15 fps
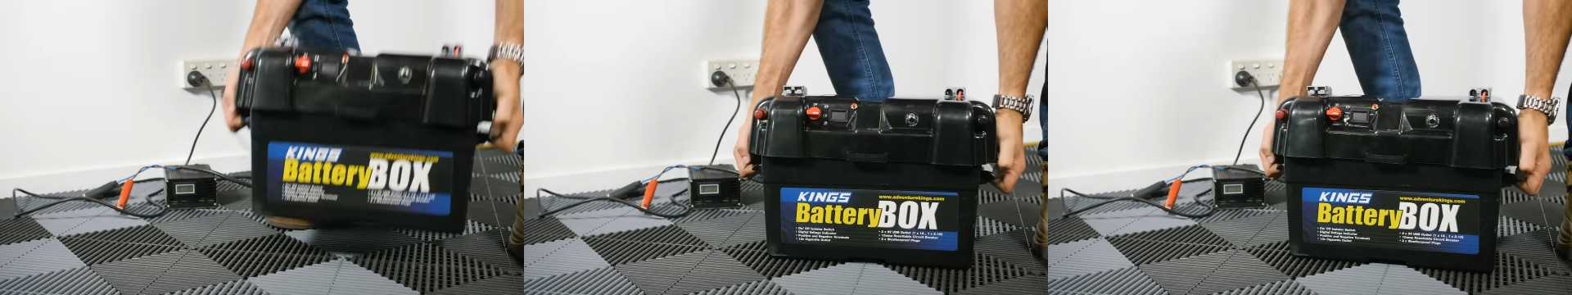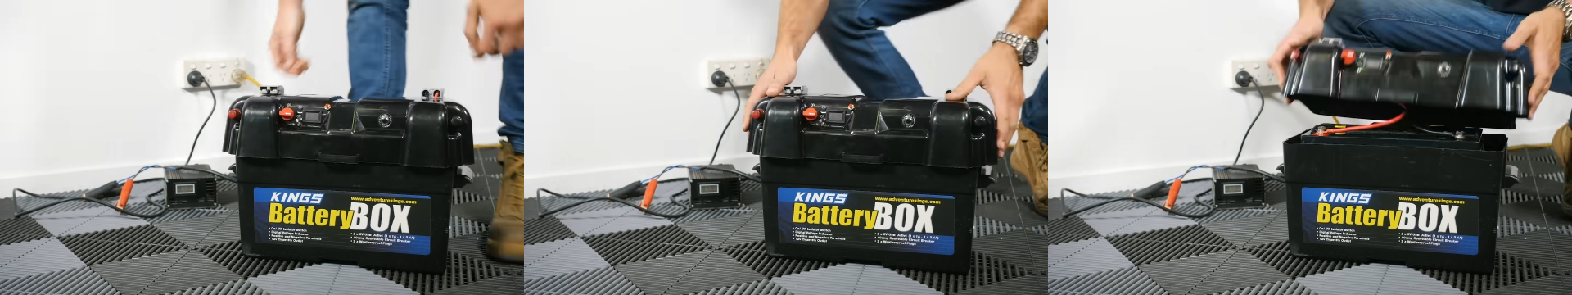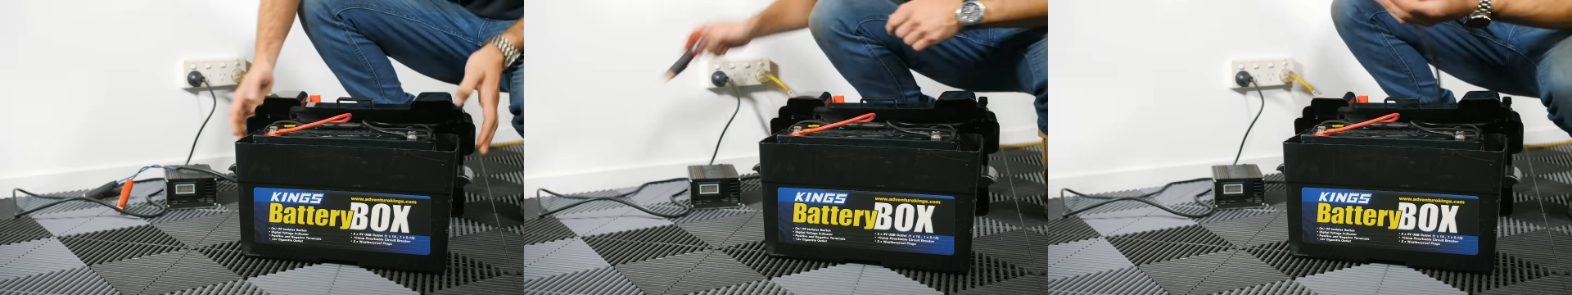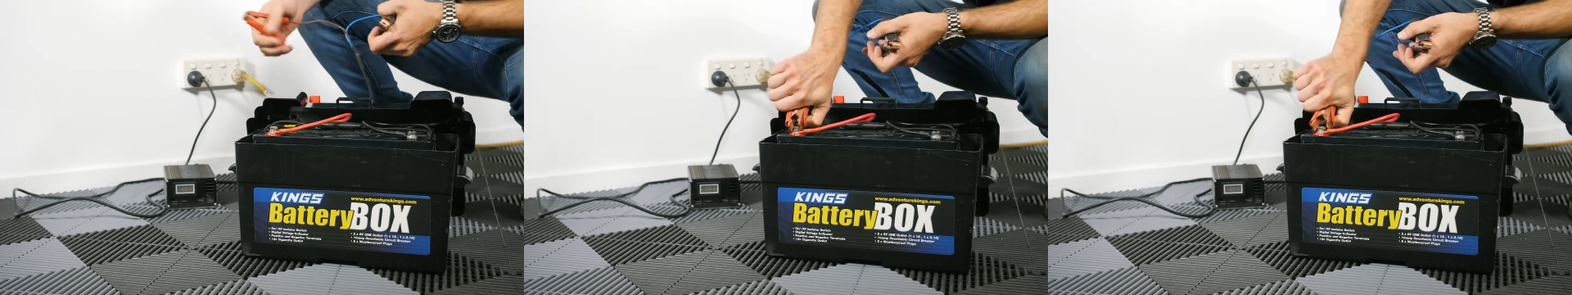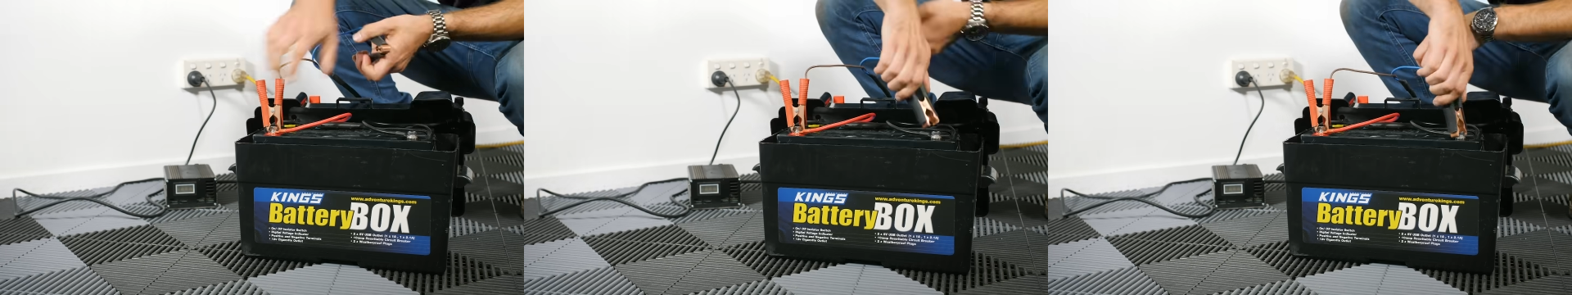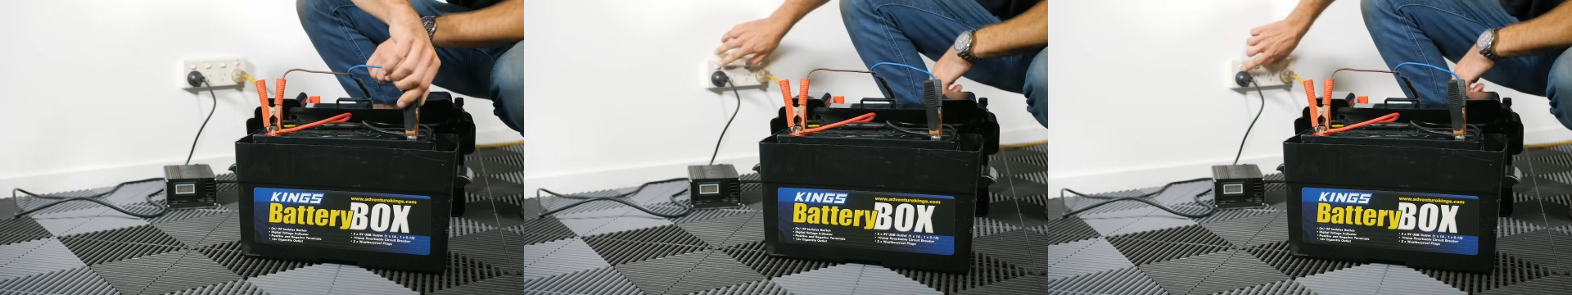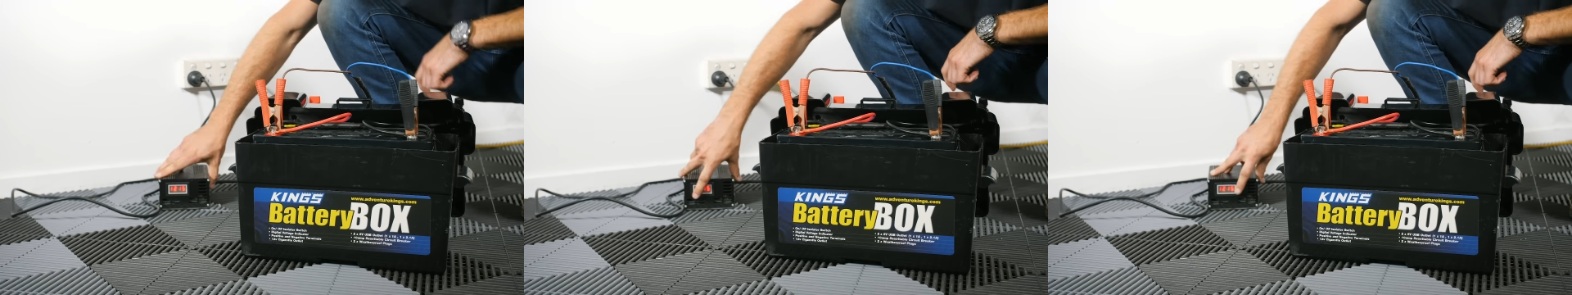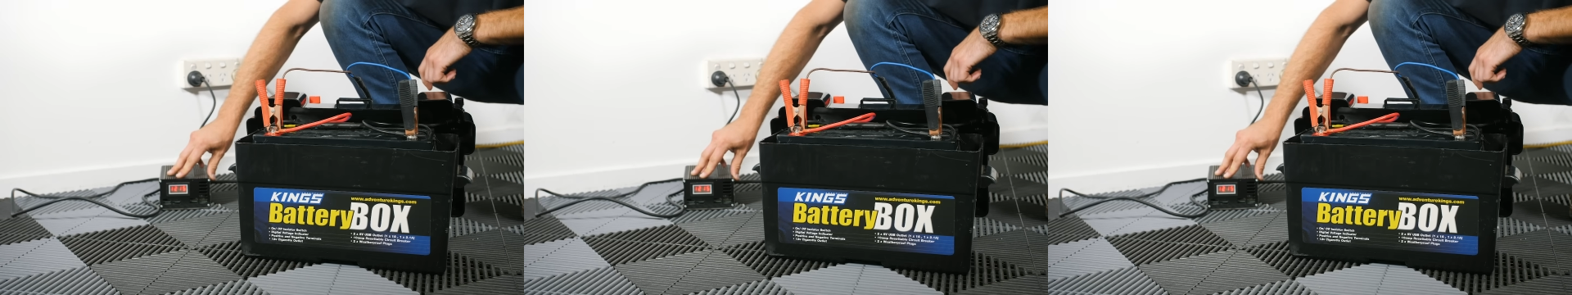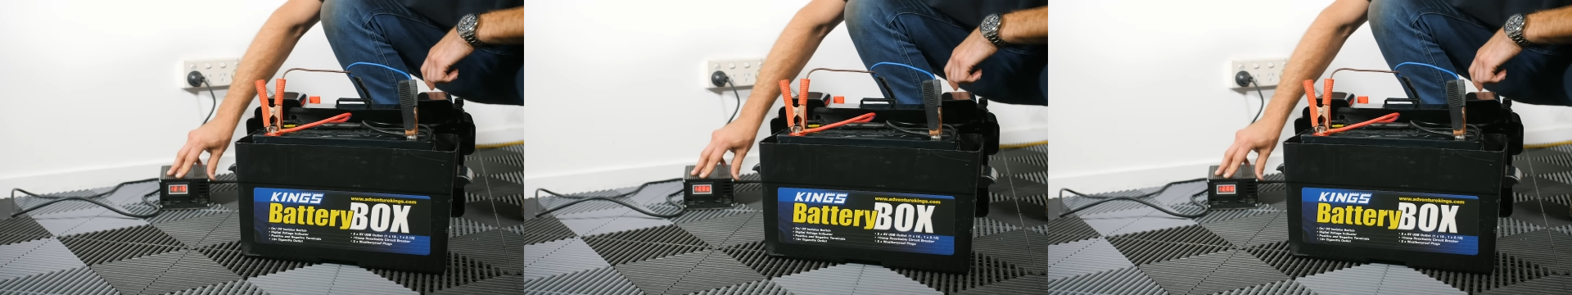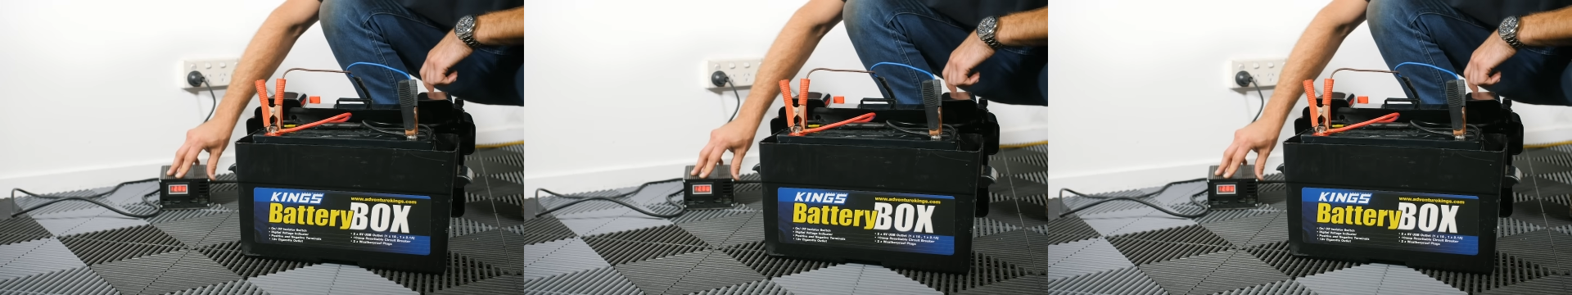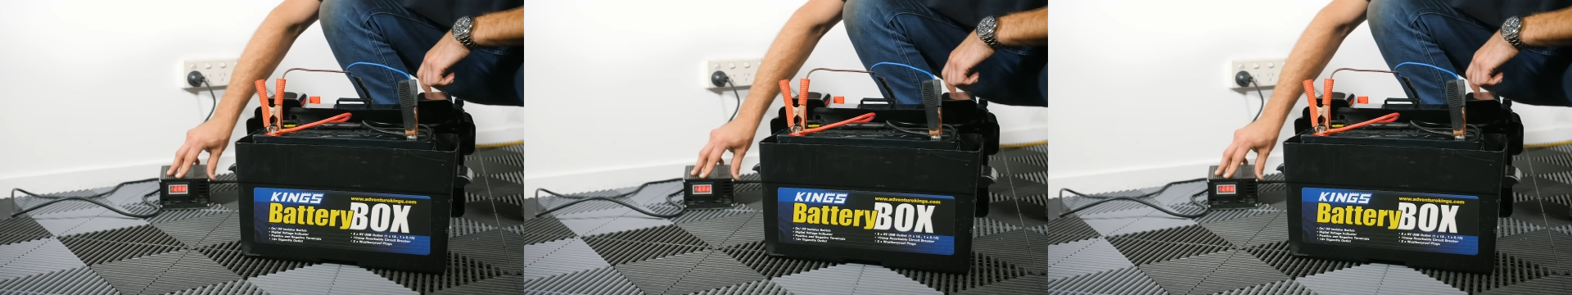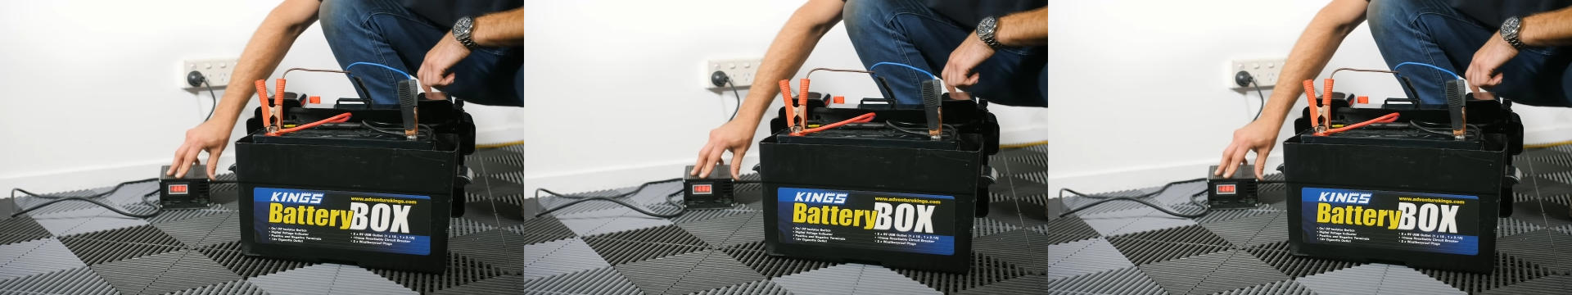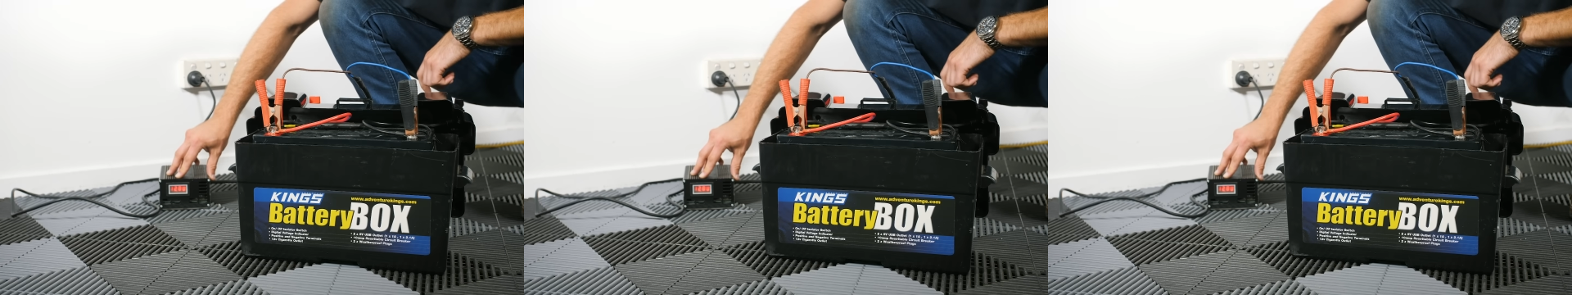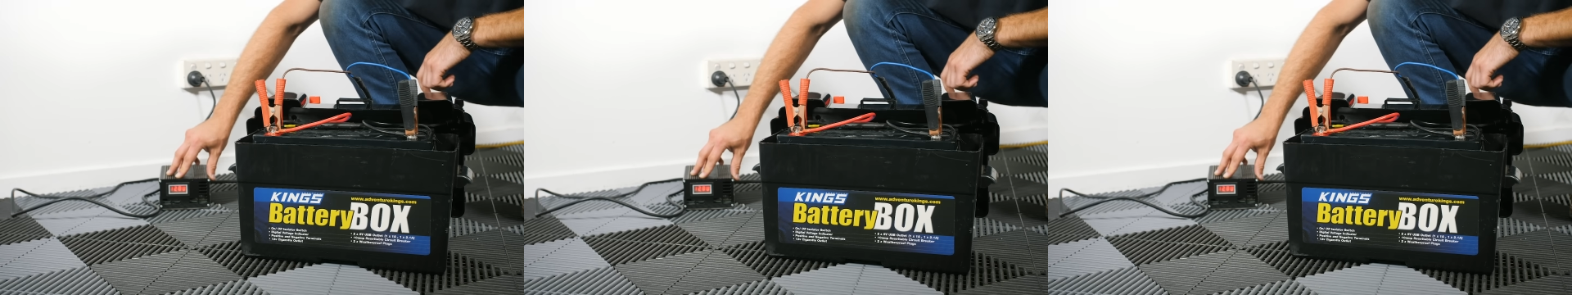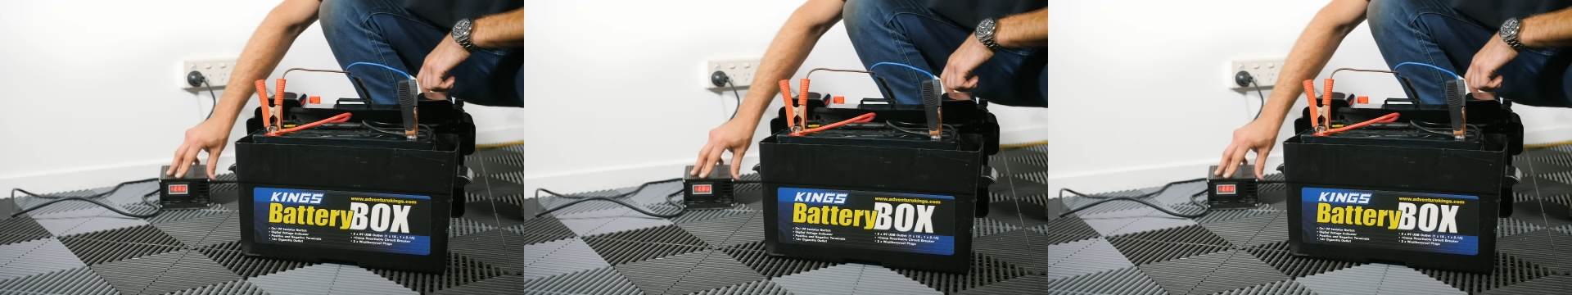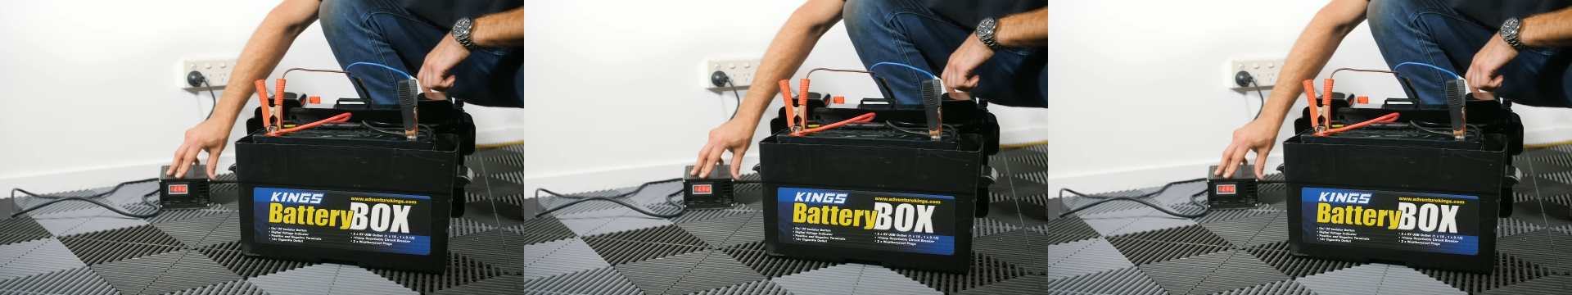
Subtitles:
[unreadable: no face in view]